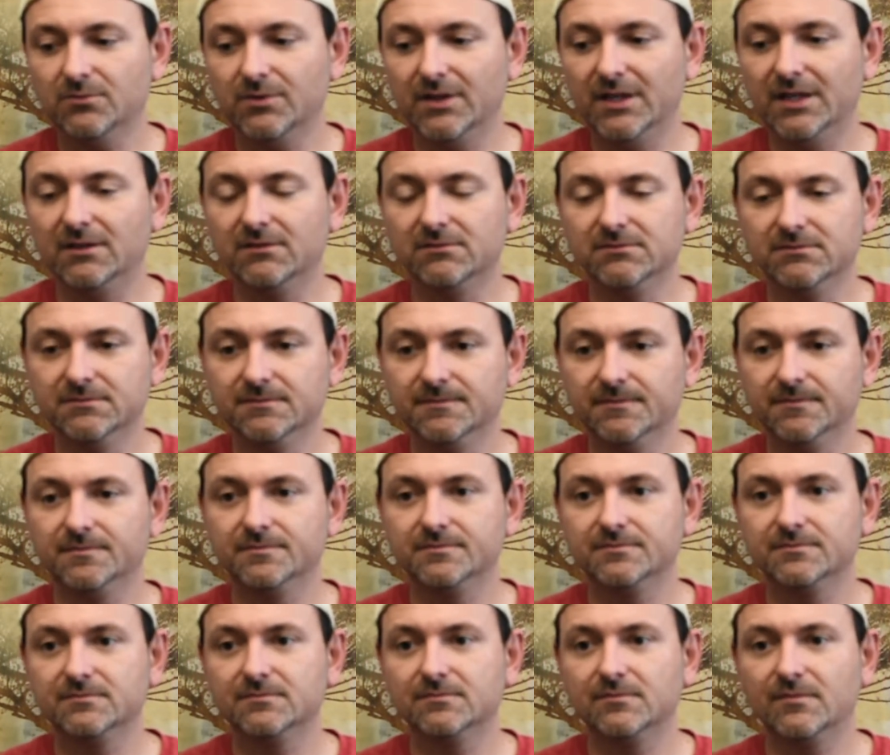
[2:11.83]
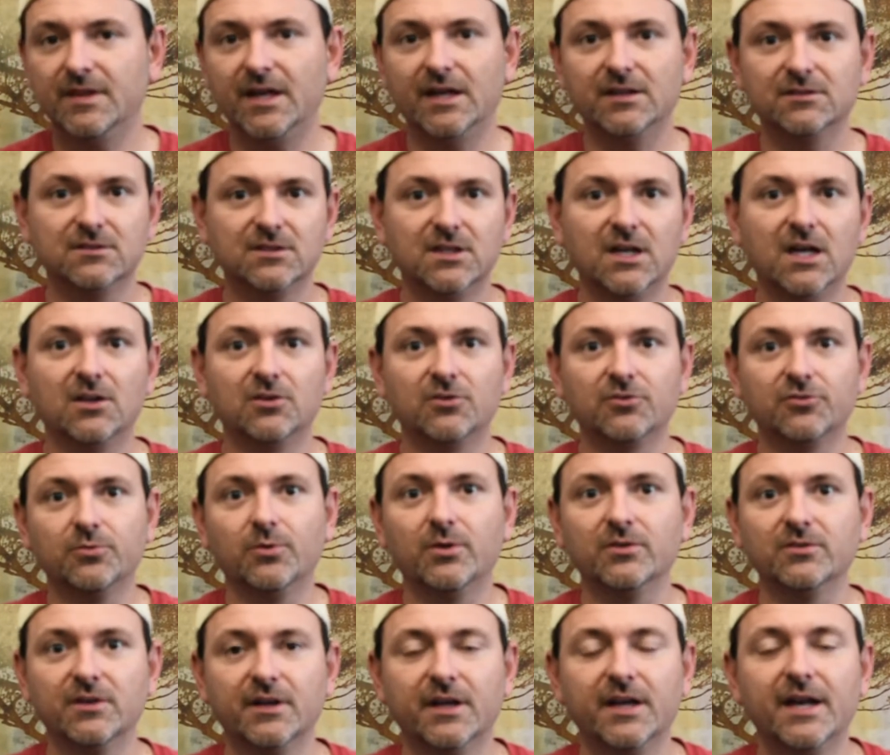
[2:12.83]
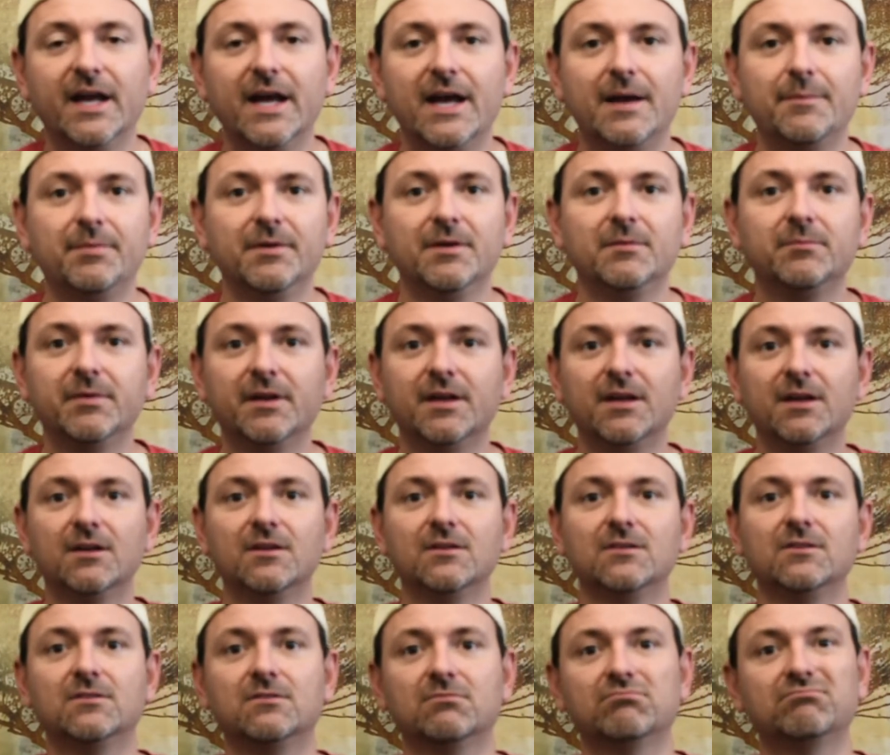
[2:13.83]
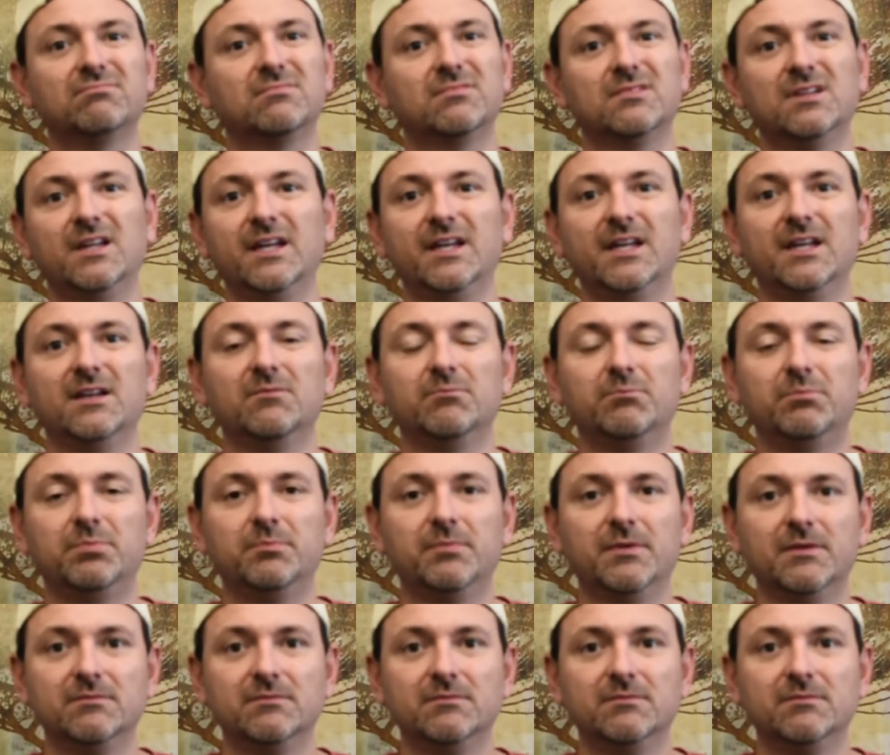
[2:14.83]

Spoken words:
Well, $1,000 wasn't going to happen because it didn't.